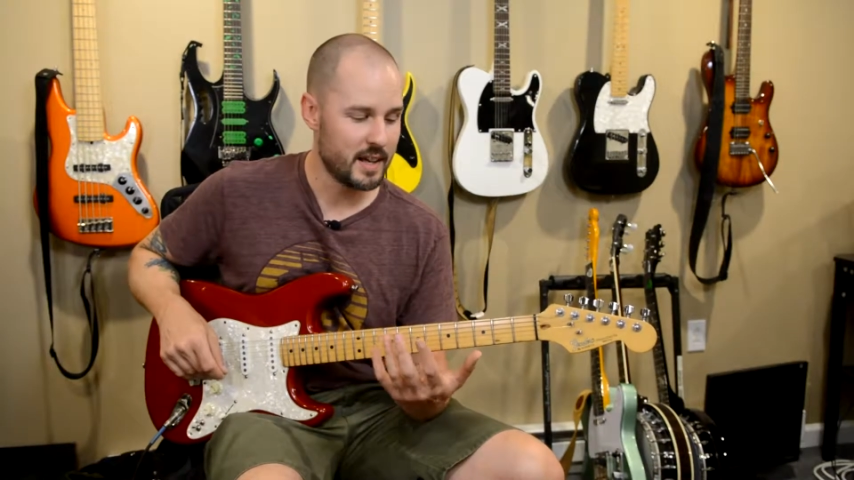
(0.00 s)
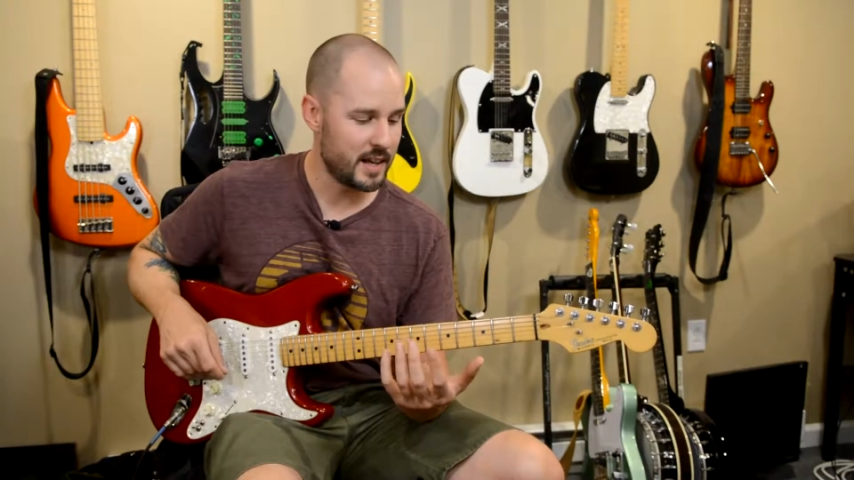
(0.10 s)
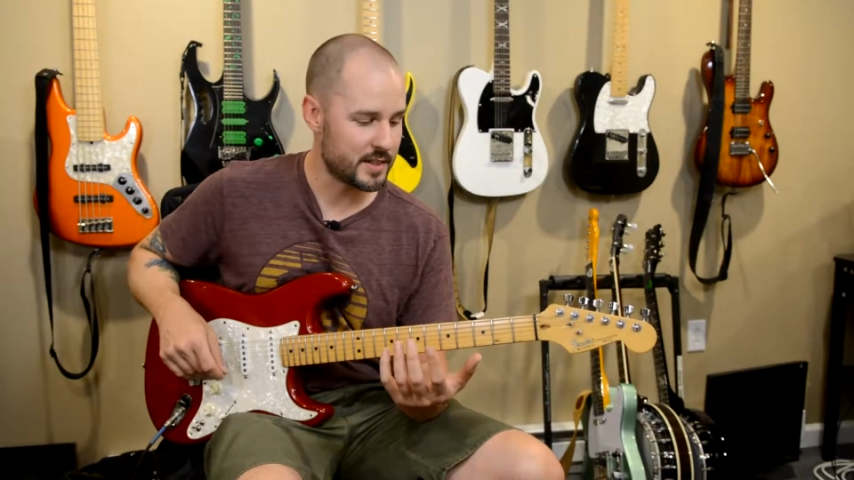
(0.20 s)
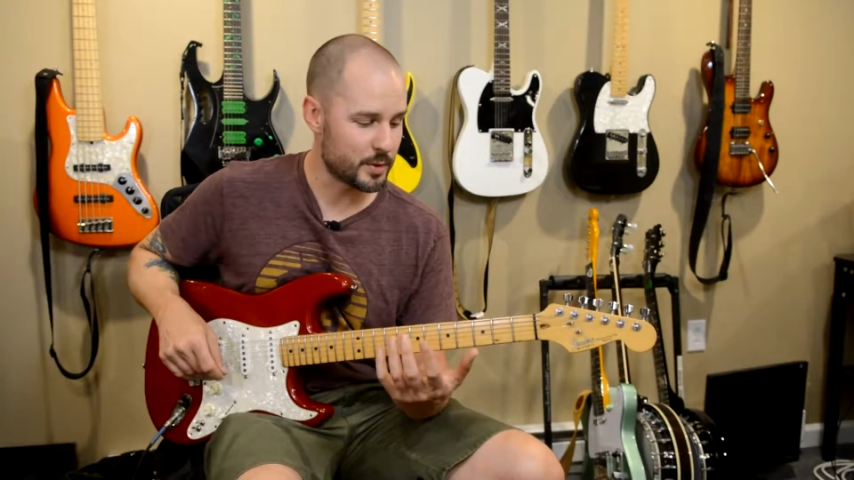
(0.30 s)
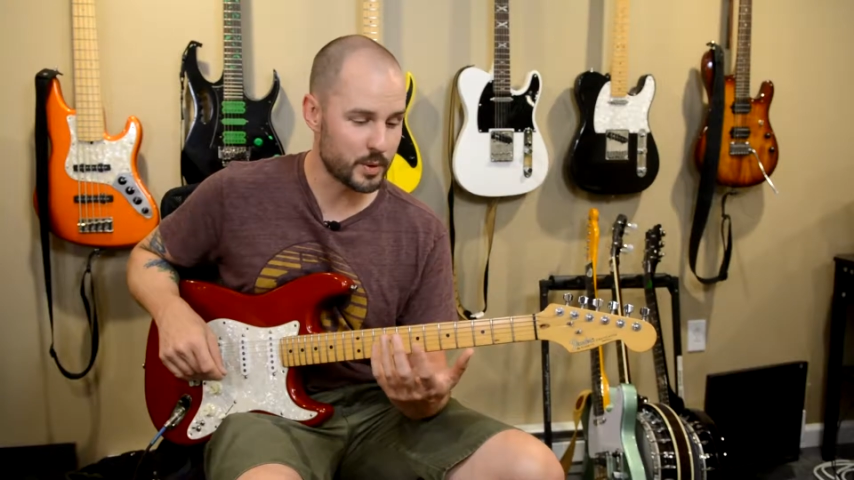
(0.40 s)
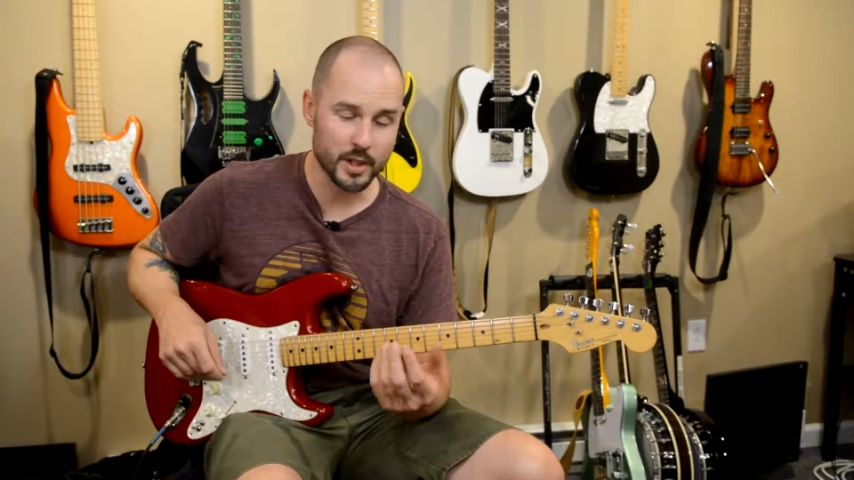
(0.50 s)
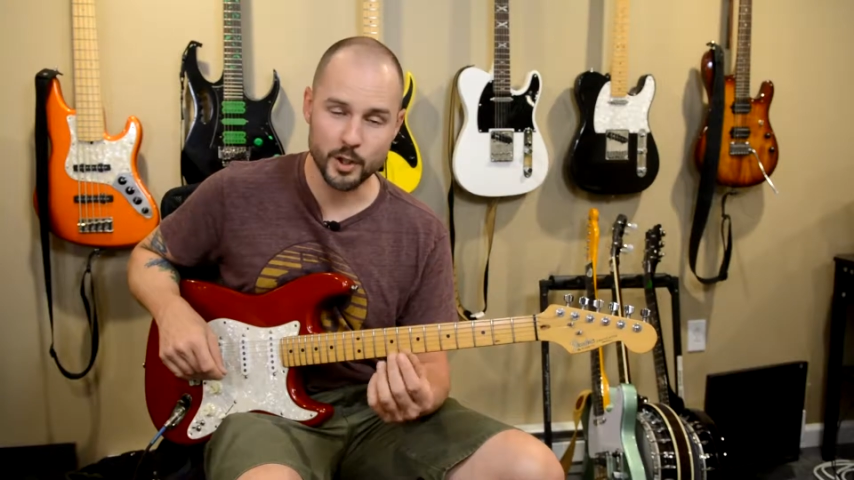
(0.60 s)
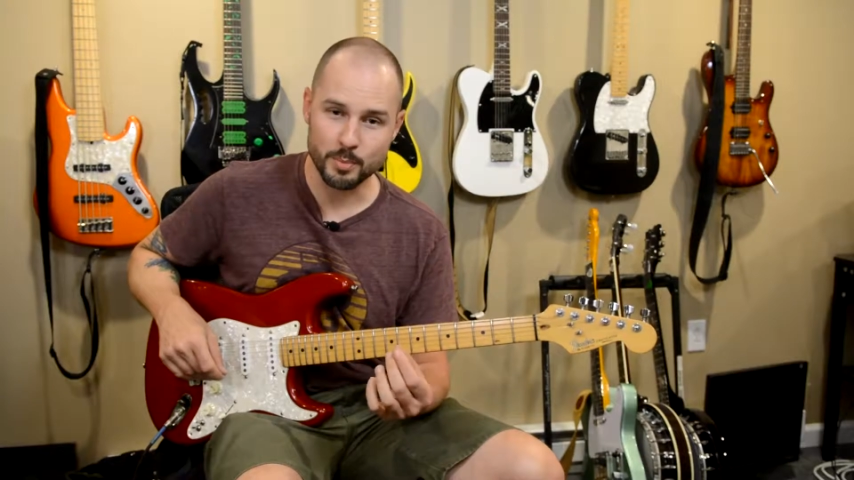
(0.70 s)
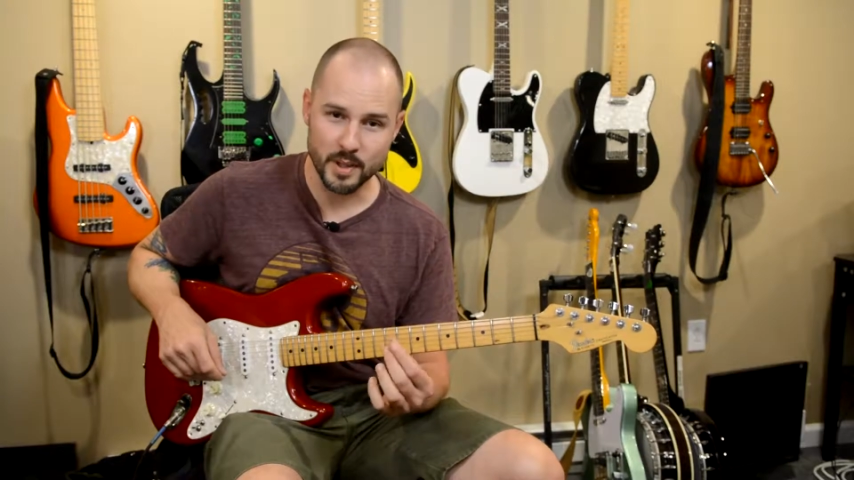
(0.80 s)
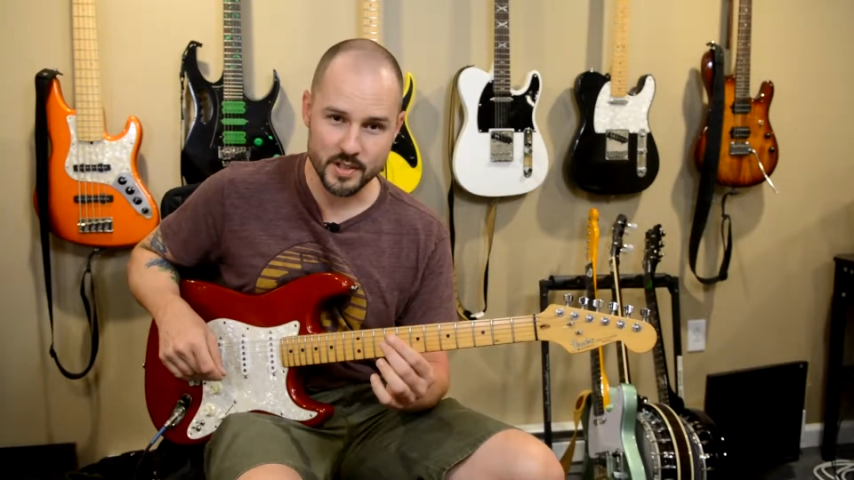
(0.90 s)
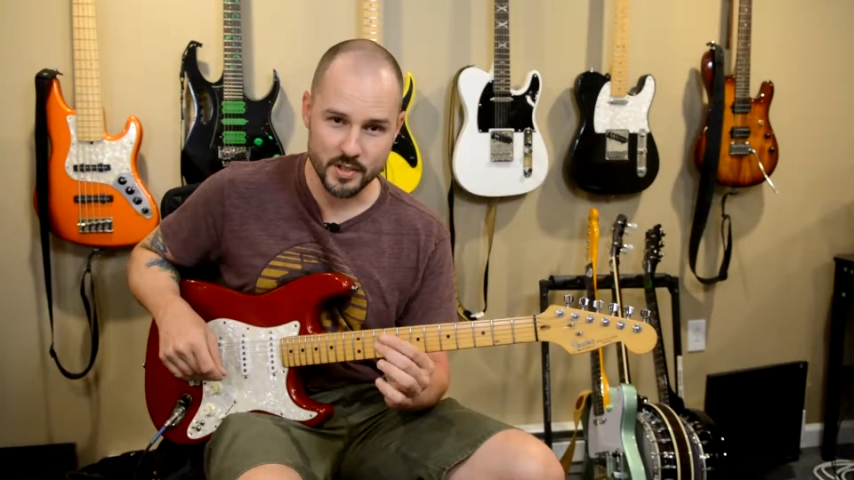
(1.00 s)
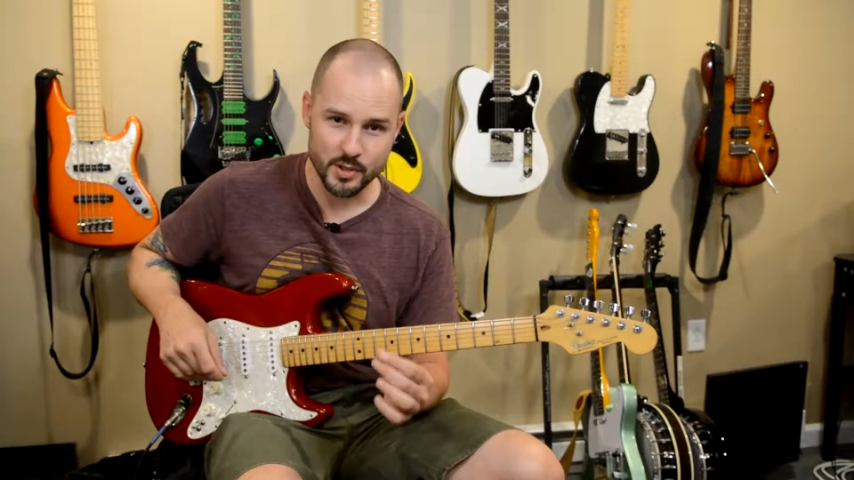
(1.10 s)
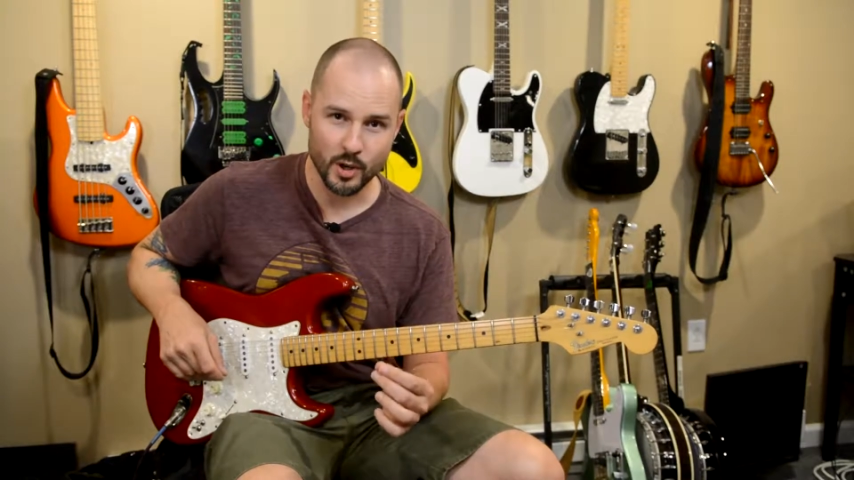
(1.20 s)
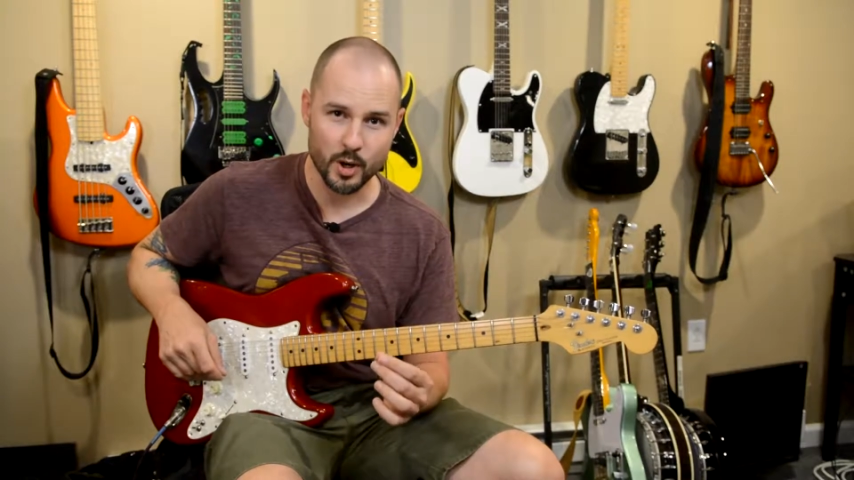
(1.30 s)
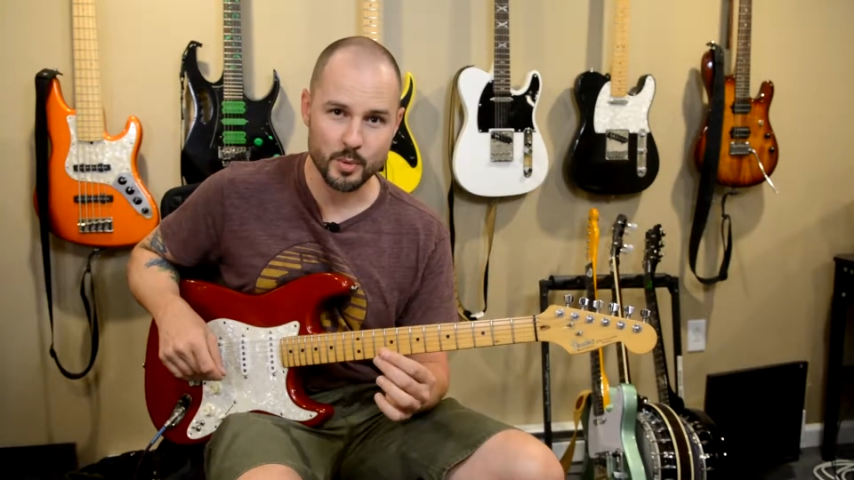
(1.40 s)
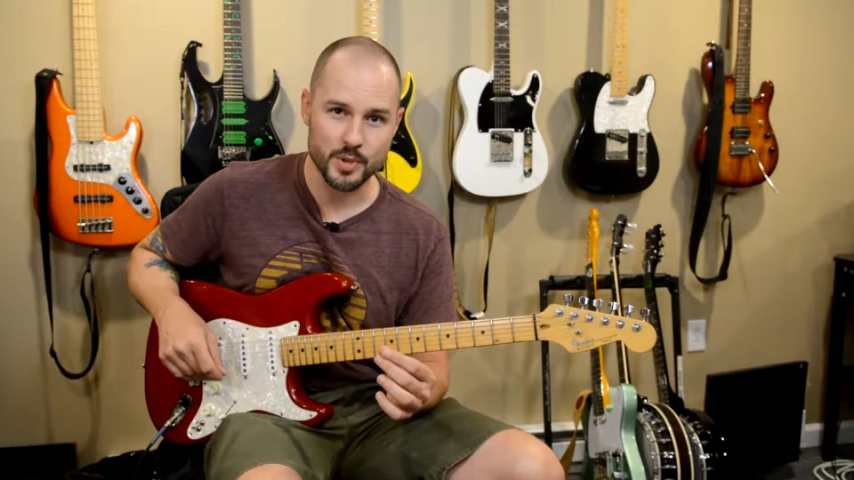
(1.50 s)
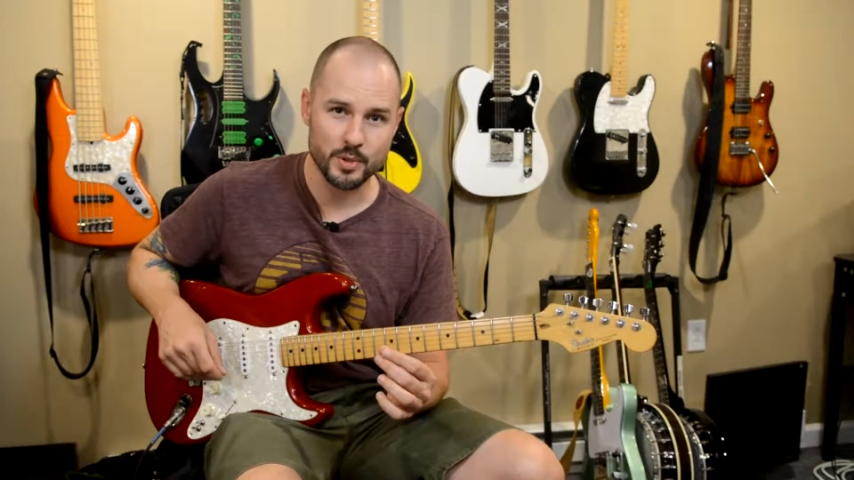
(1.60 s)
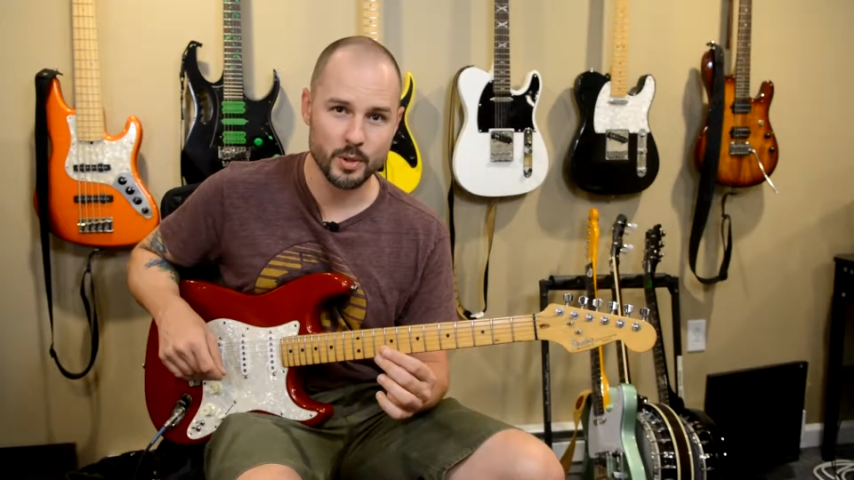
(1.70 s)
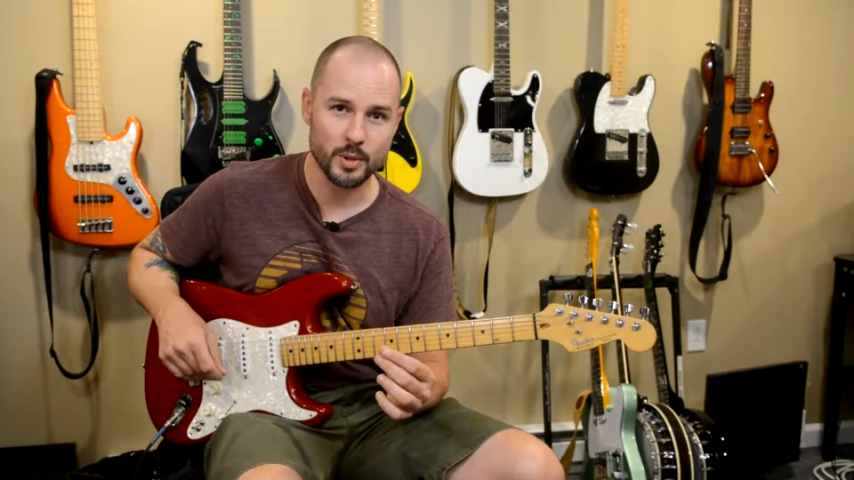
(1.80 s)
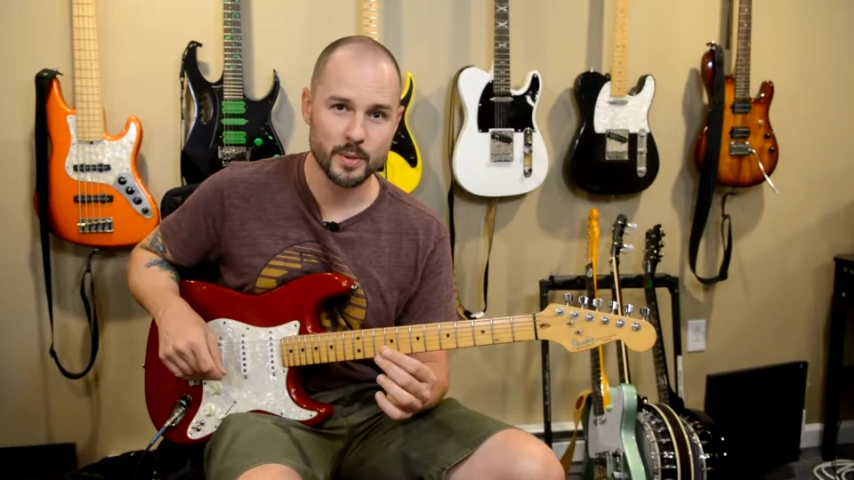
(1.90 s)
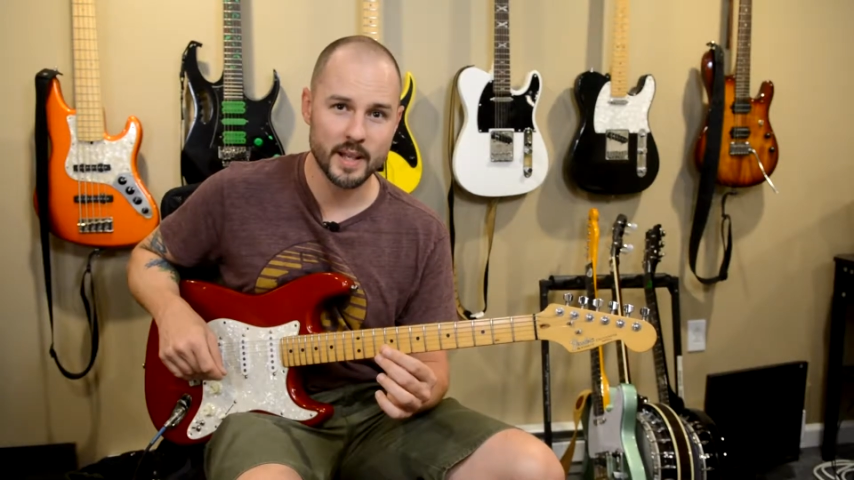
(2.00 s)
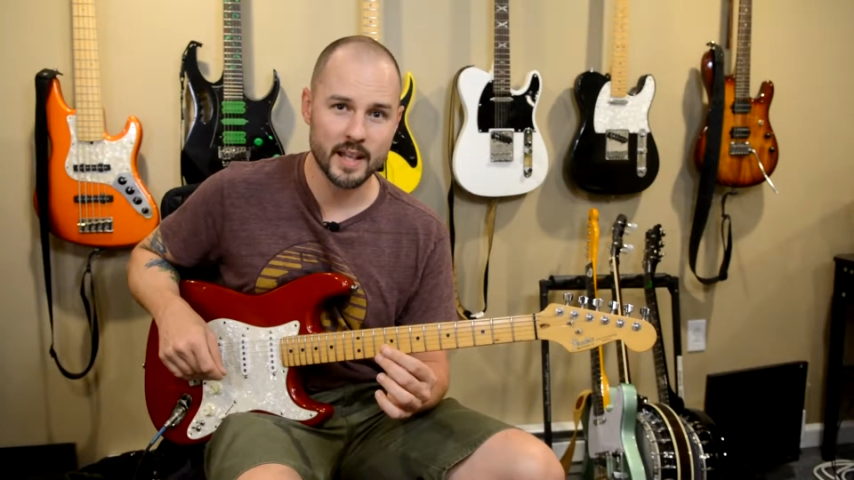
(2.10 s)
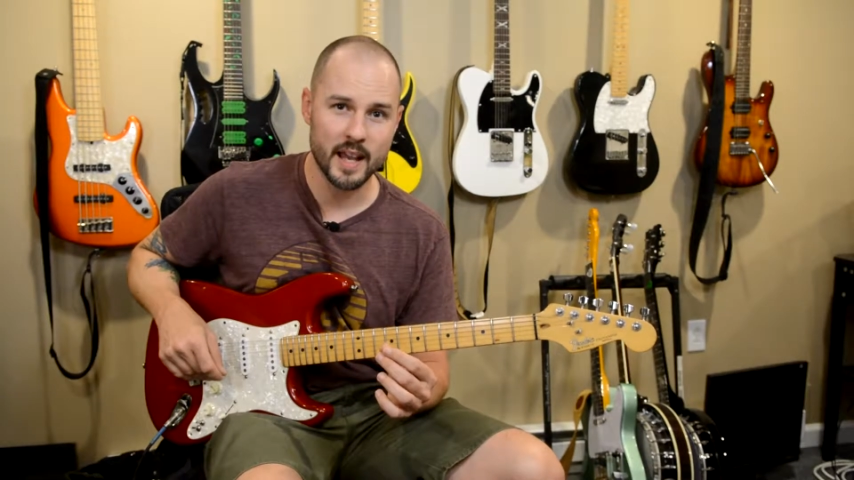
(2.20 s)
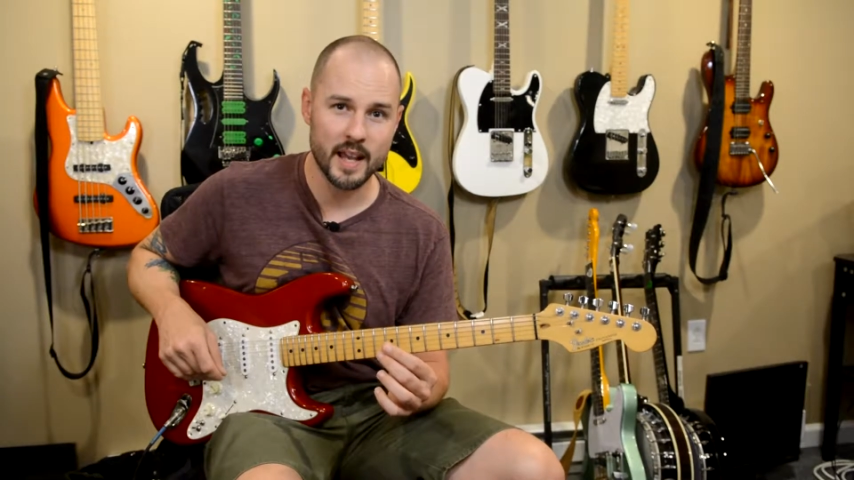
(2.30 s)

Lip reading: It's a really good place to start with soloing,